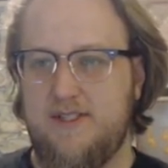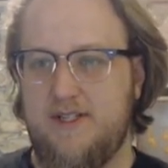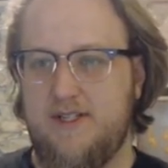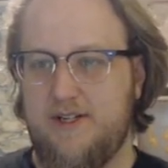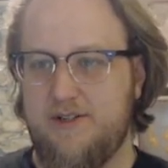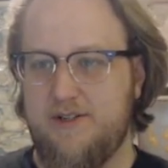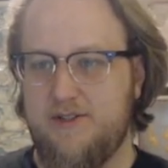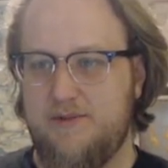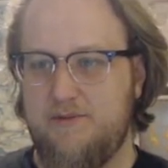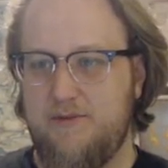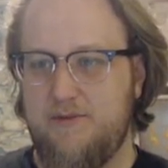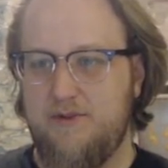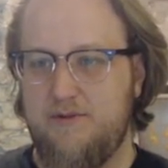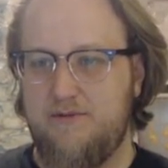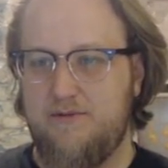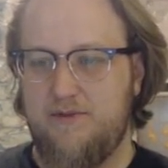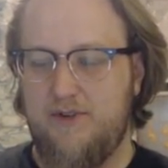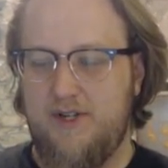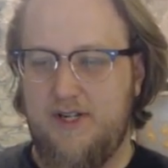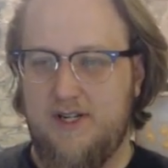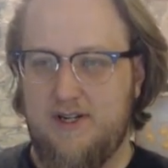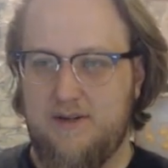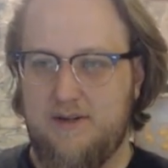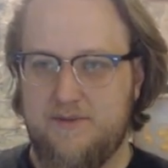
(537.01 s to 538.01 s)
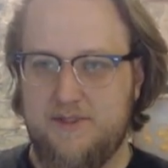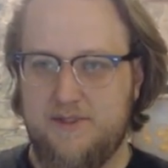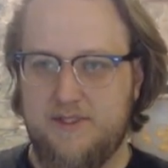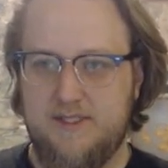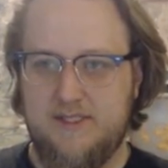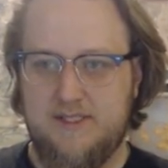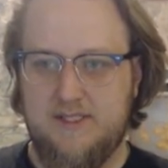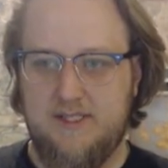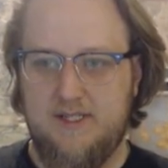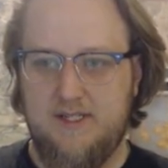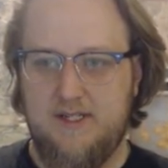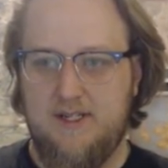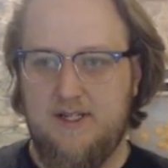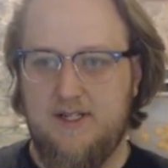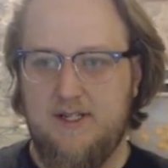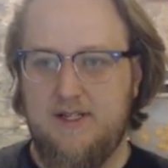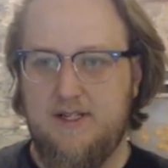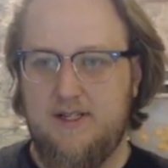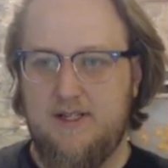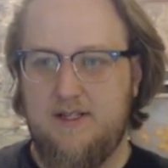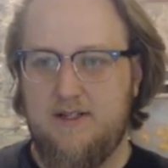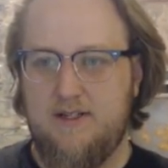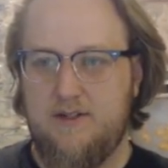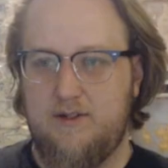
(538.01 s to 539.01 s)
Here's some gluten-free options.
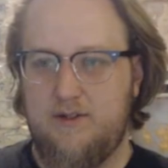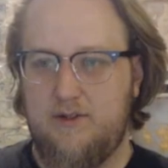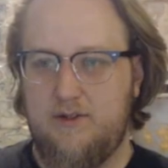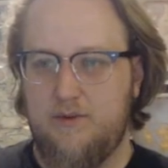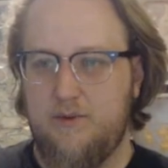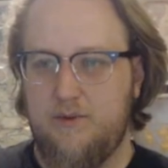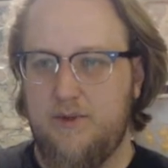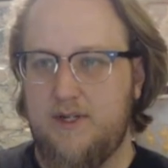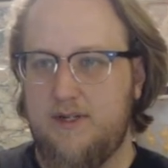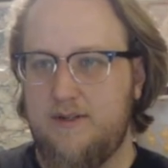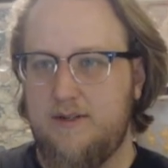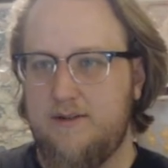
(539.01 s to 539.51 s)
Quick.